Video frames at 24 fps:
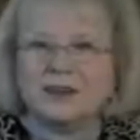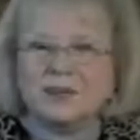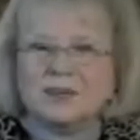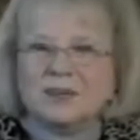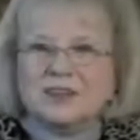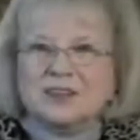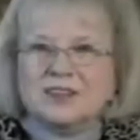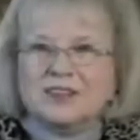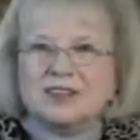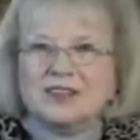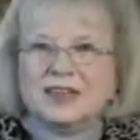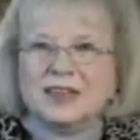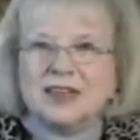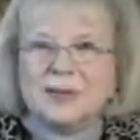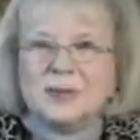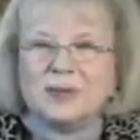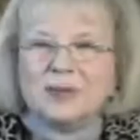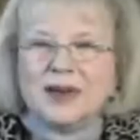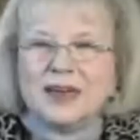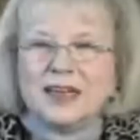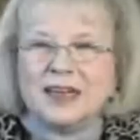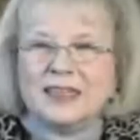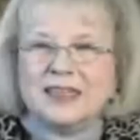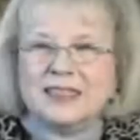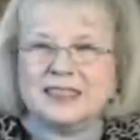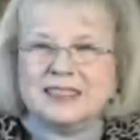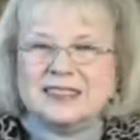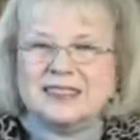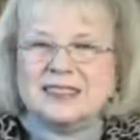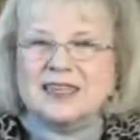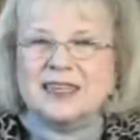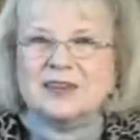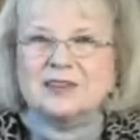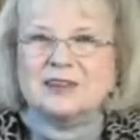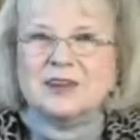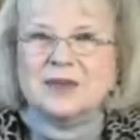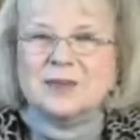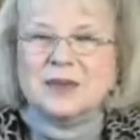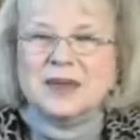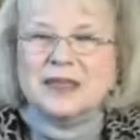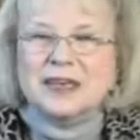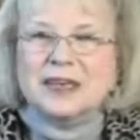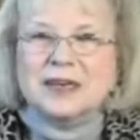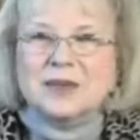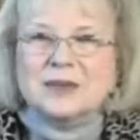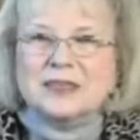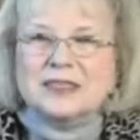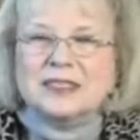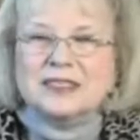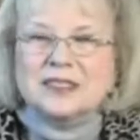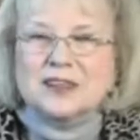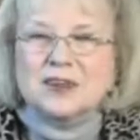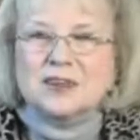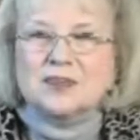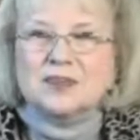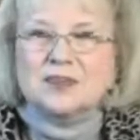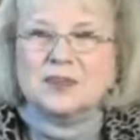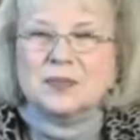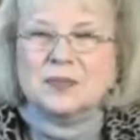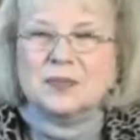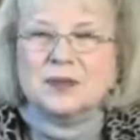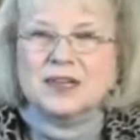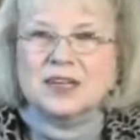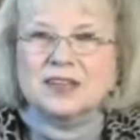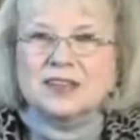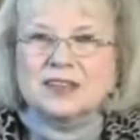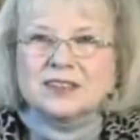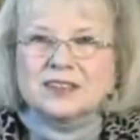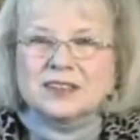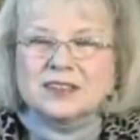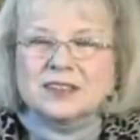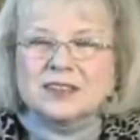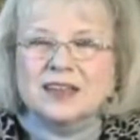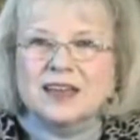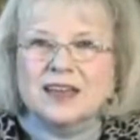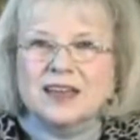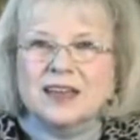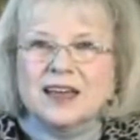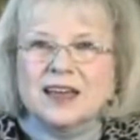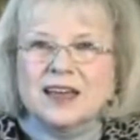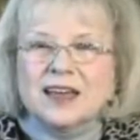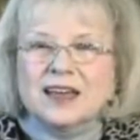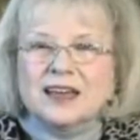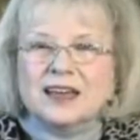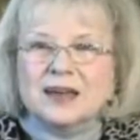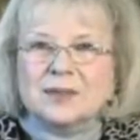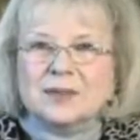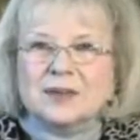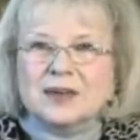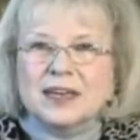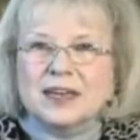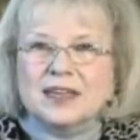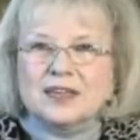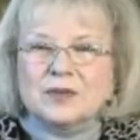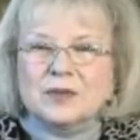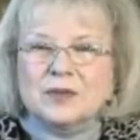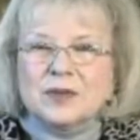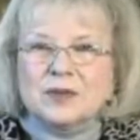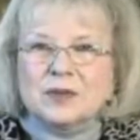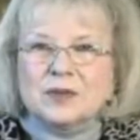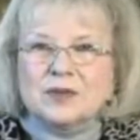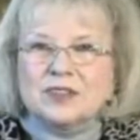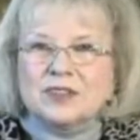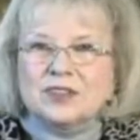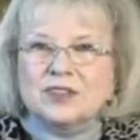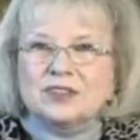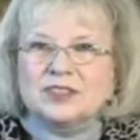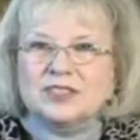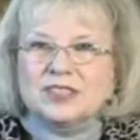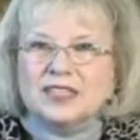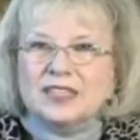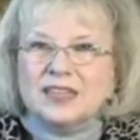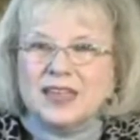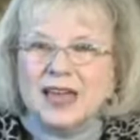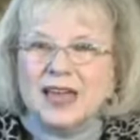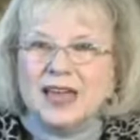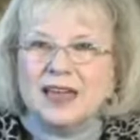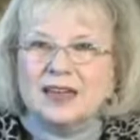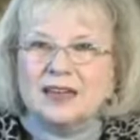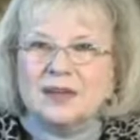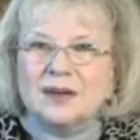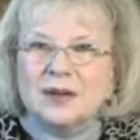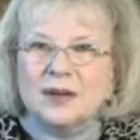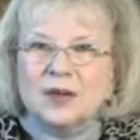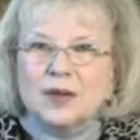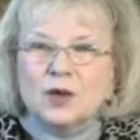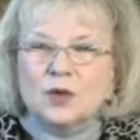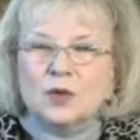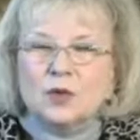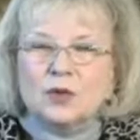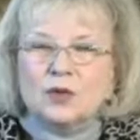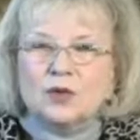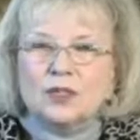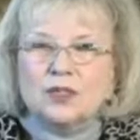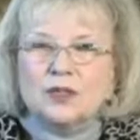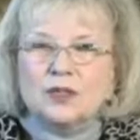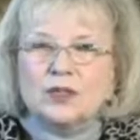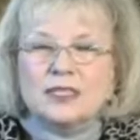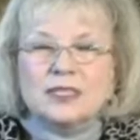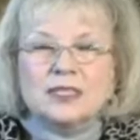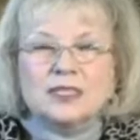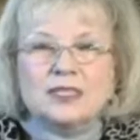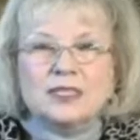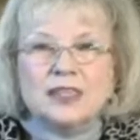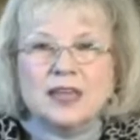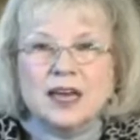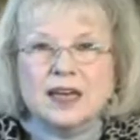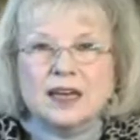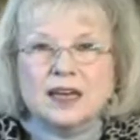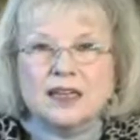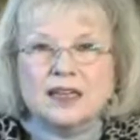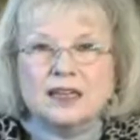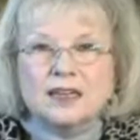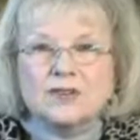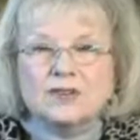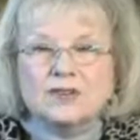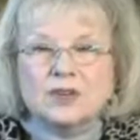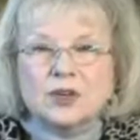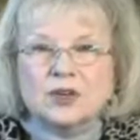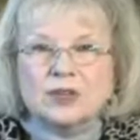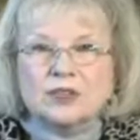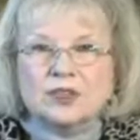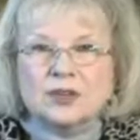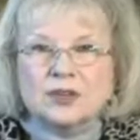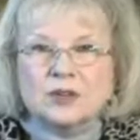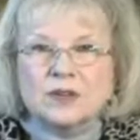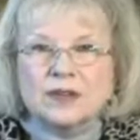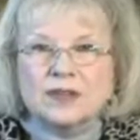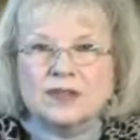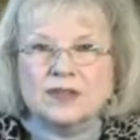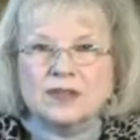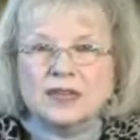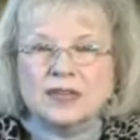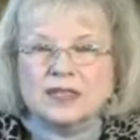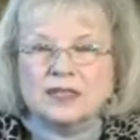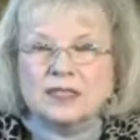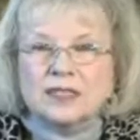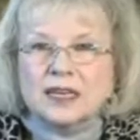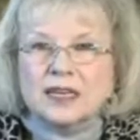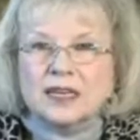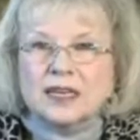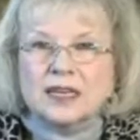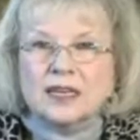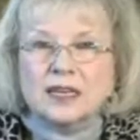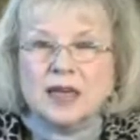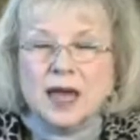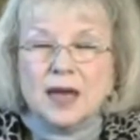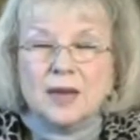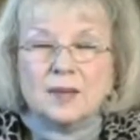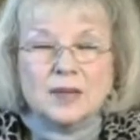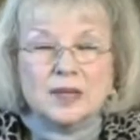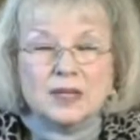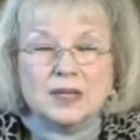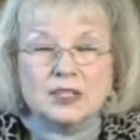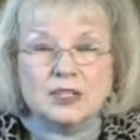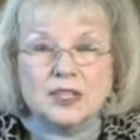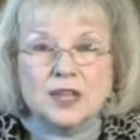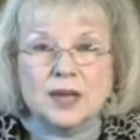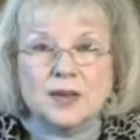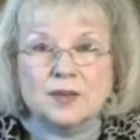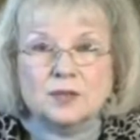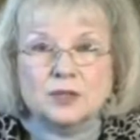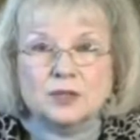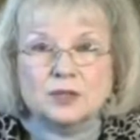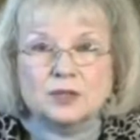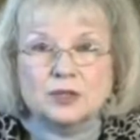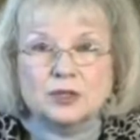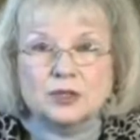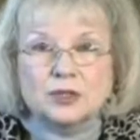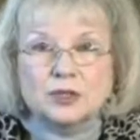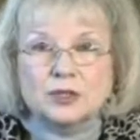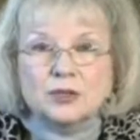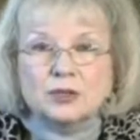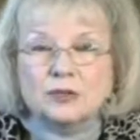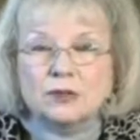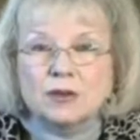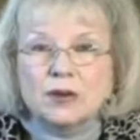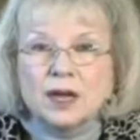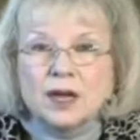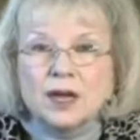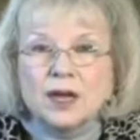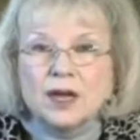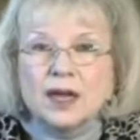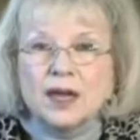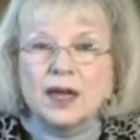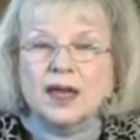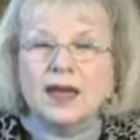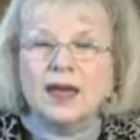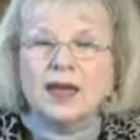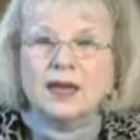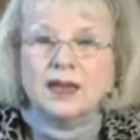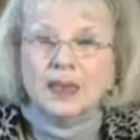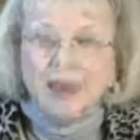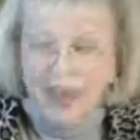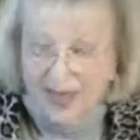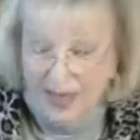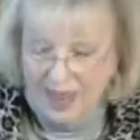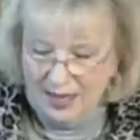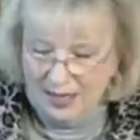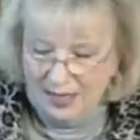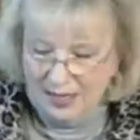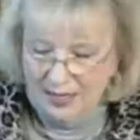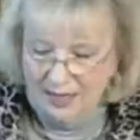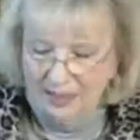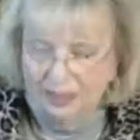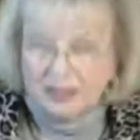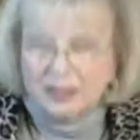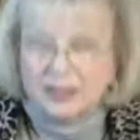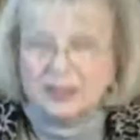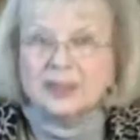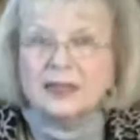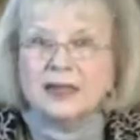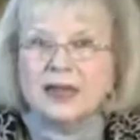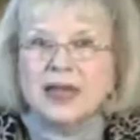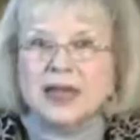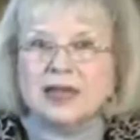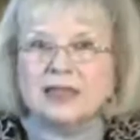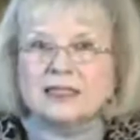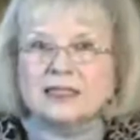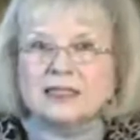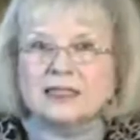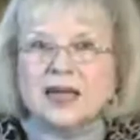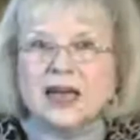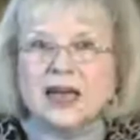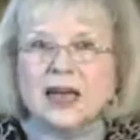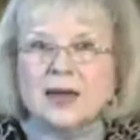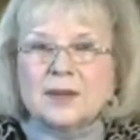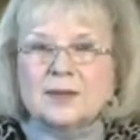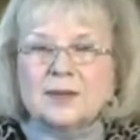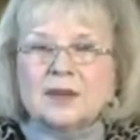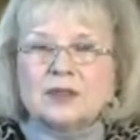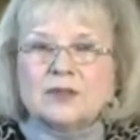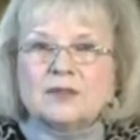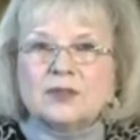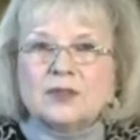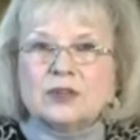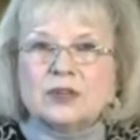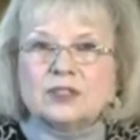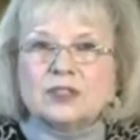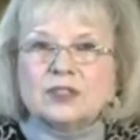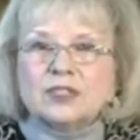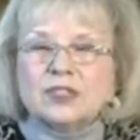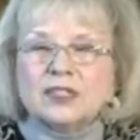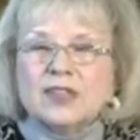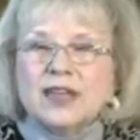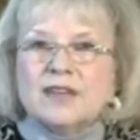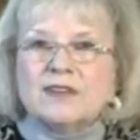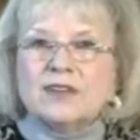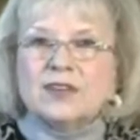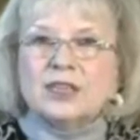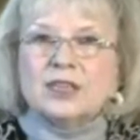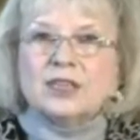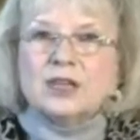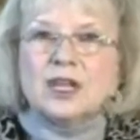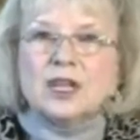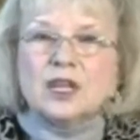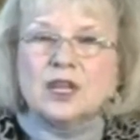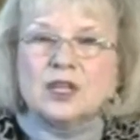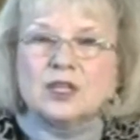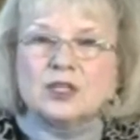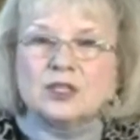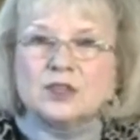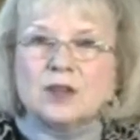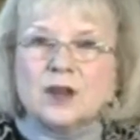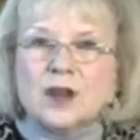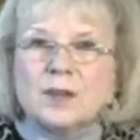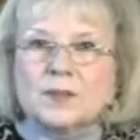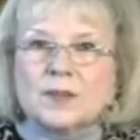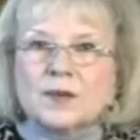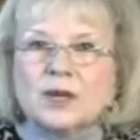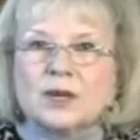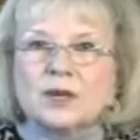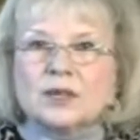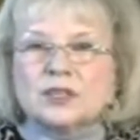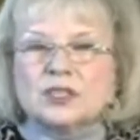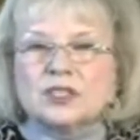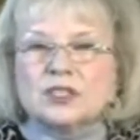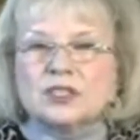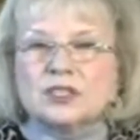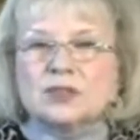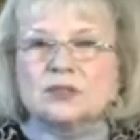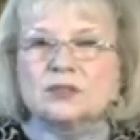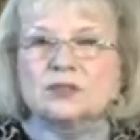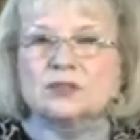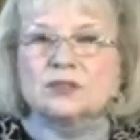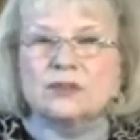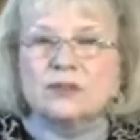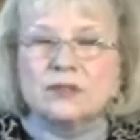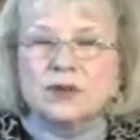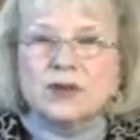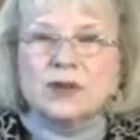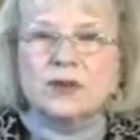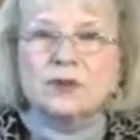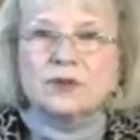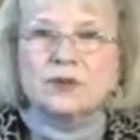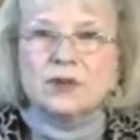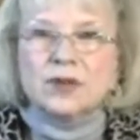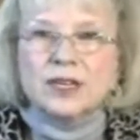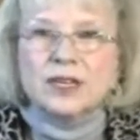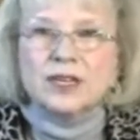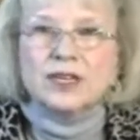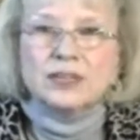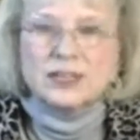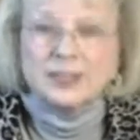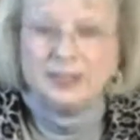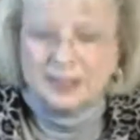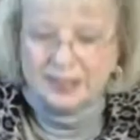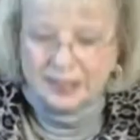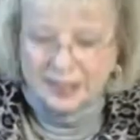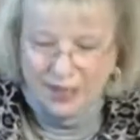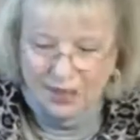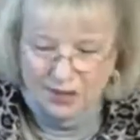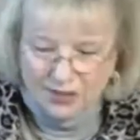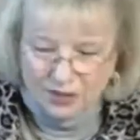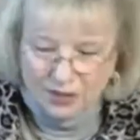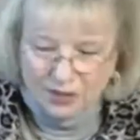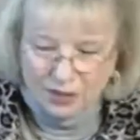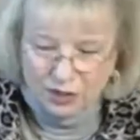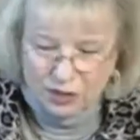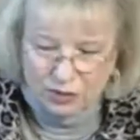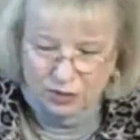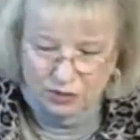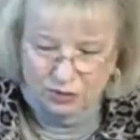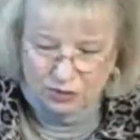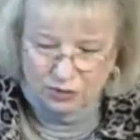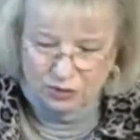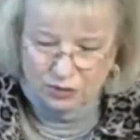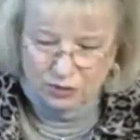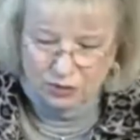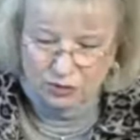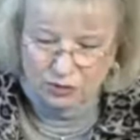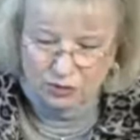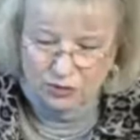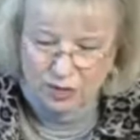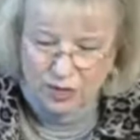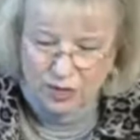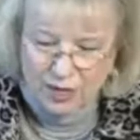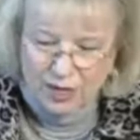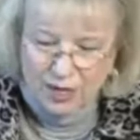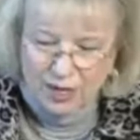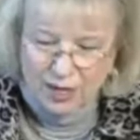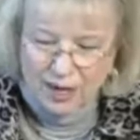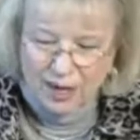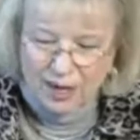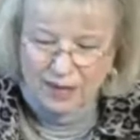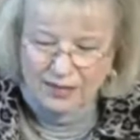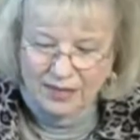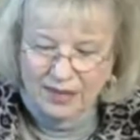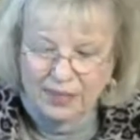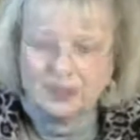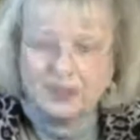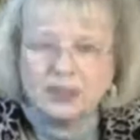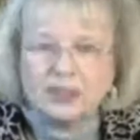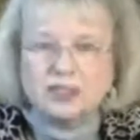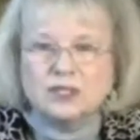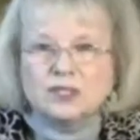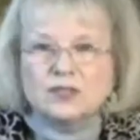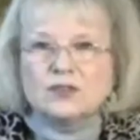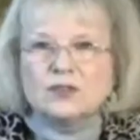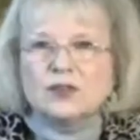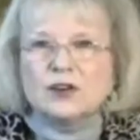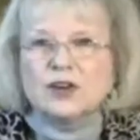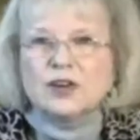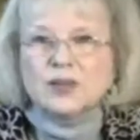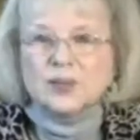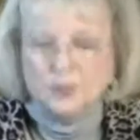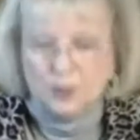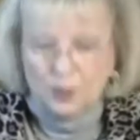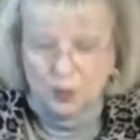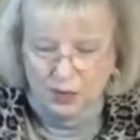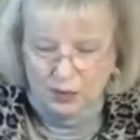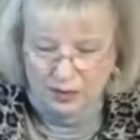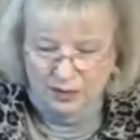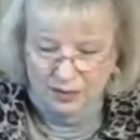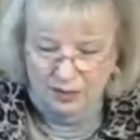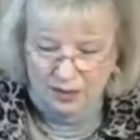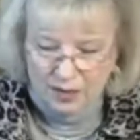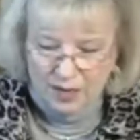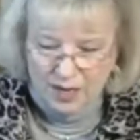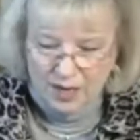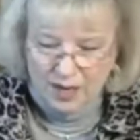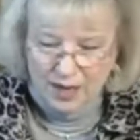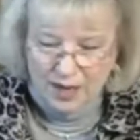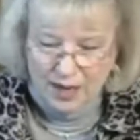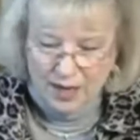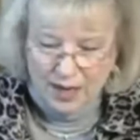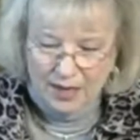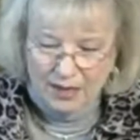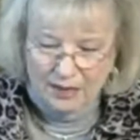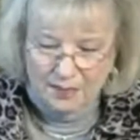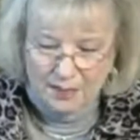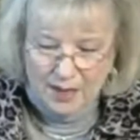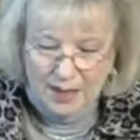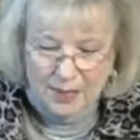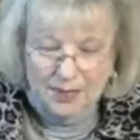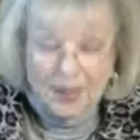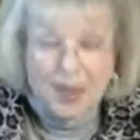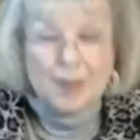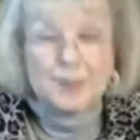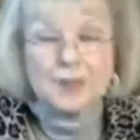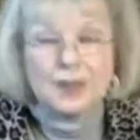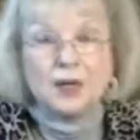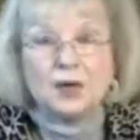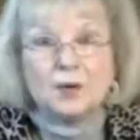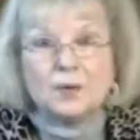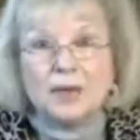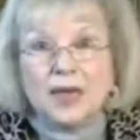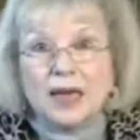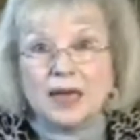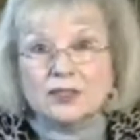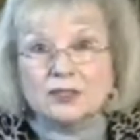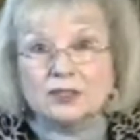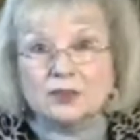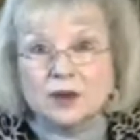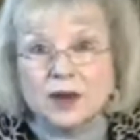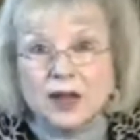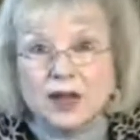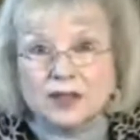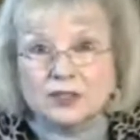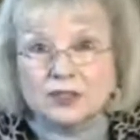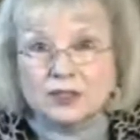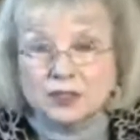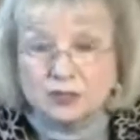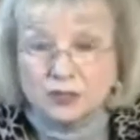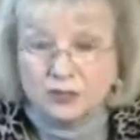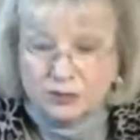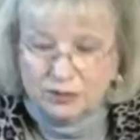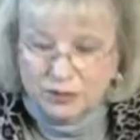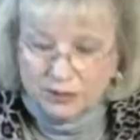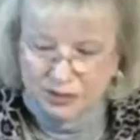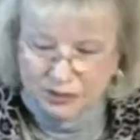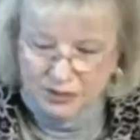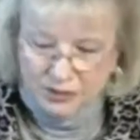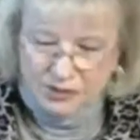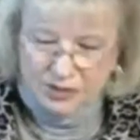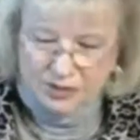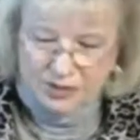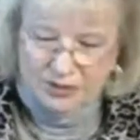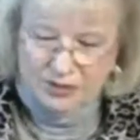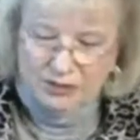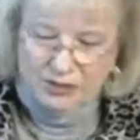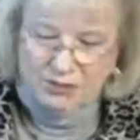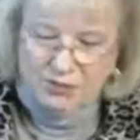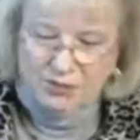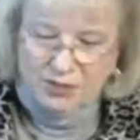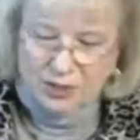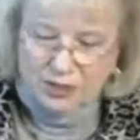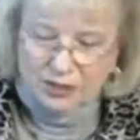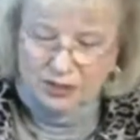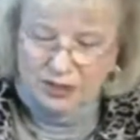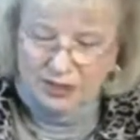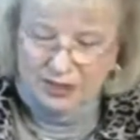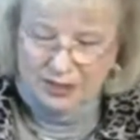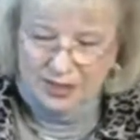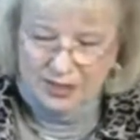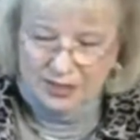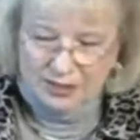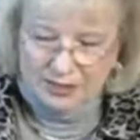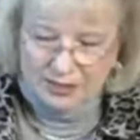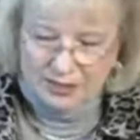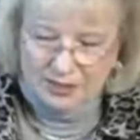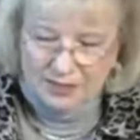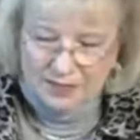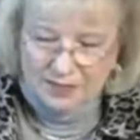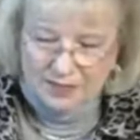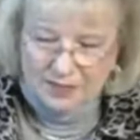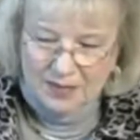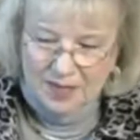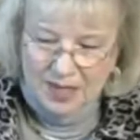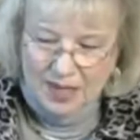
to The Liberating Secret. My name is Sylvia Pearce and I'm glad to be with you today. We're doing a study in 1 Corinthians, and I'm in chapter 2, and I ended last time in verse 7. So I'm going to reread 7 to you. I think this is very important, and maybe I better backtrack to verse 6.